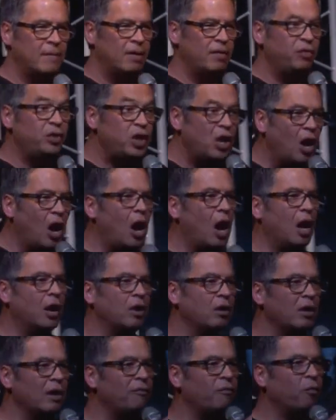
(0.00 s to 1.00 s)
The
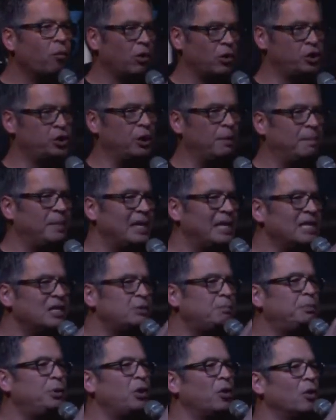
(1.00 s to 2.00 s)
honor of worship is
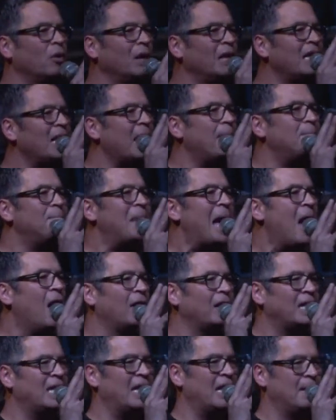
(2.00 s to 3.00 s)
purely about
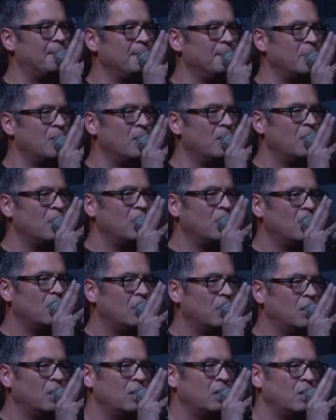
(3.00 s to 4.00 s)
Him,
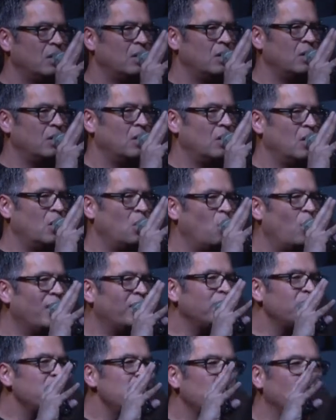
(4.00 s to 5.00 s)

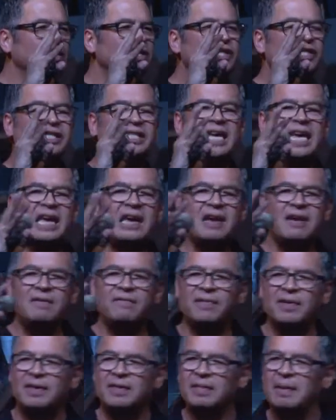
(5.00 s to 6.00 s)
whether you receive
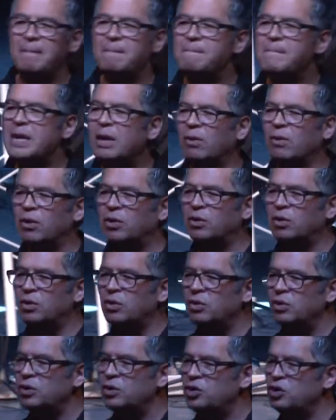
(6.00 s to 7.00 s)
the
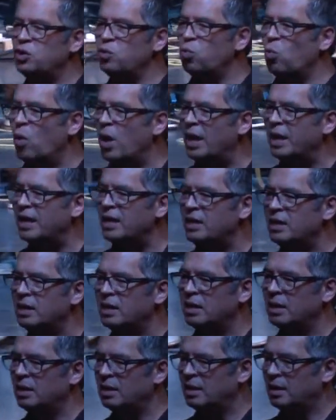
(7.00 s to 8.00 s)
miracle you wanted
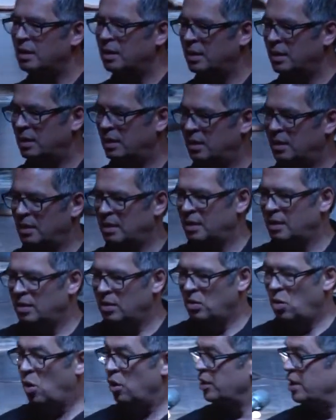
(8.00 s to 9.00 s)

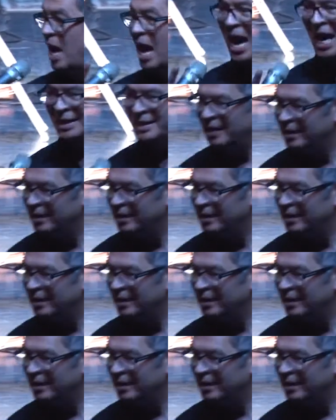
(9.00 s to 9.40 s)
or not.